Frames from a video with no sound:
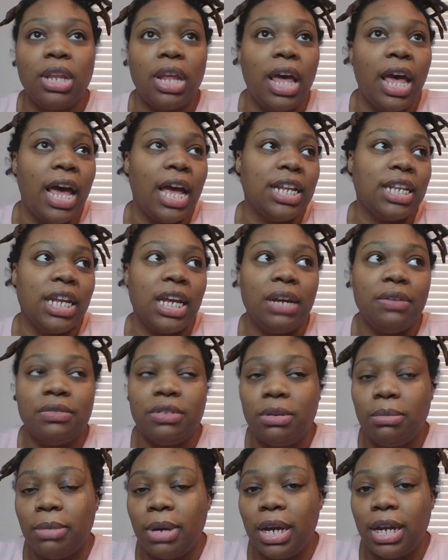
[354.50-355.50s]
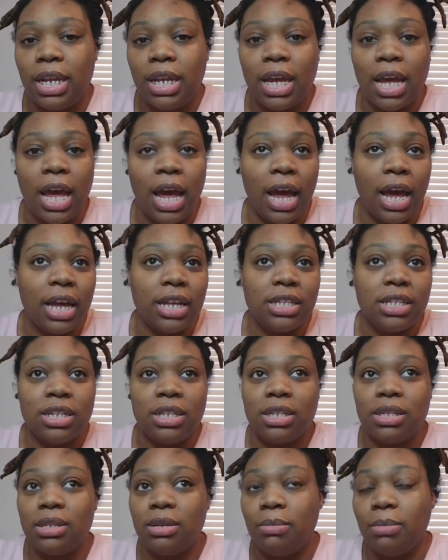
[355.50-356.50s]
I had to have somebody ask
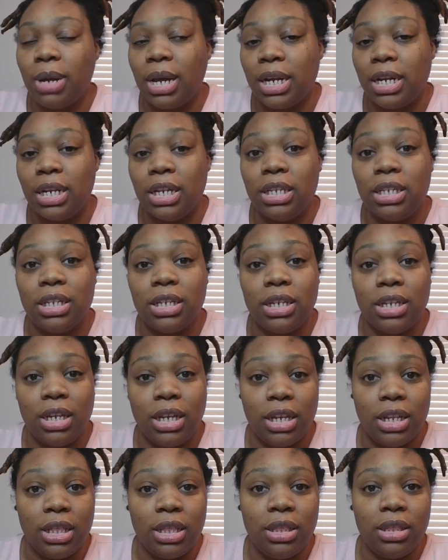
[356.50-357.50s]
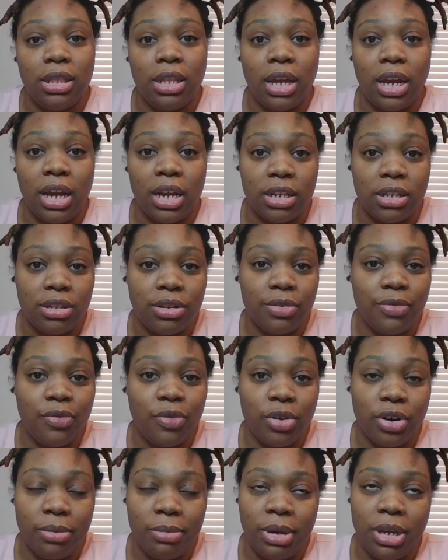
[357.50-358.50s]
somebody to get the answer
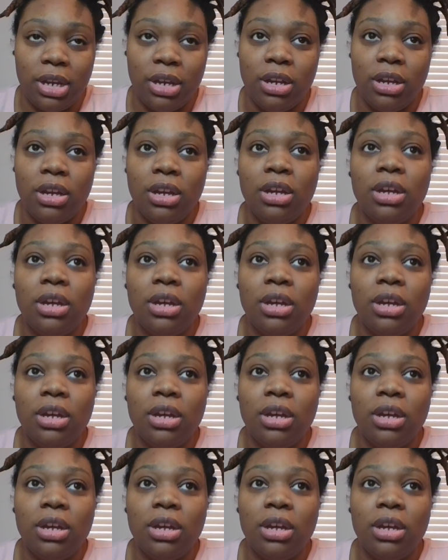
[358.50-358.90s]
for me.